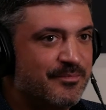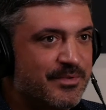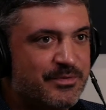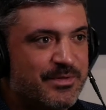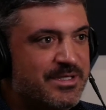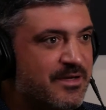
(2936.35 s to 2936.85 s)

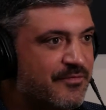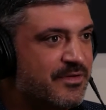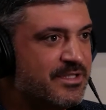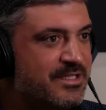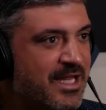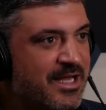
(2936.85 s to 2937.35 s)
between
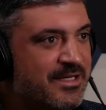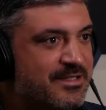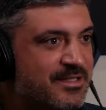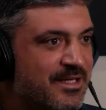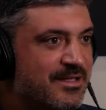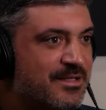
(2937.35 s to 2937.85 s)
different
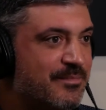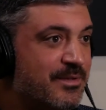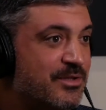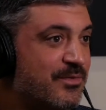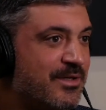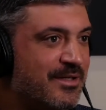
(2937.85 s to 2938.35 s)
states and
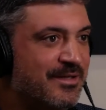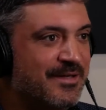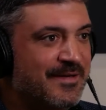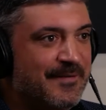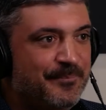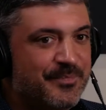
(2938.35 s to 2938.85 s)

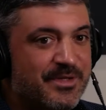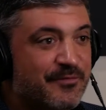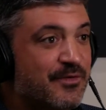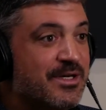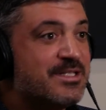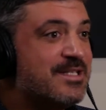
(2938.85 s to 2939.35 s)
between
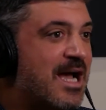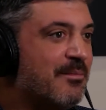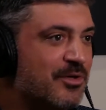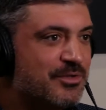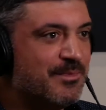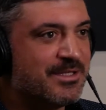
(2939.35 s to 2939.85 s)
different
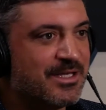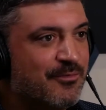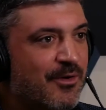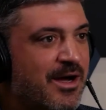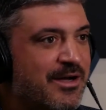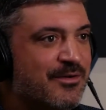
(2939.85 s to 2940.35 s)
establishments.
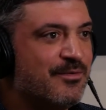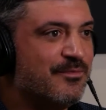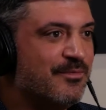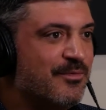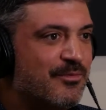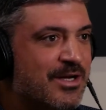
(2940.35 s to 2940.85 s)
Like, why
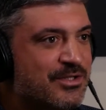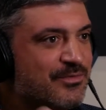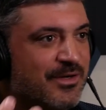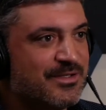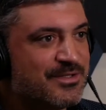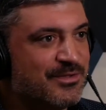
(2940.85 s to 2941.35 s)
are the
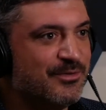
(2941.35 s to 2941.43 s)
restaurants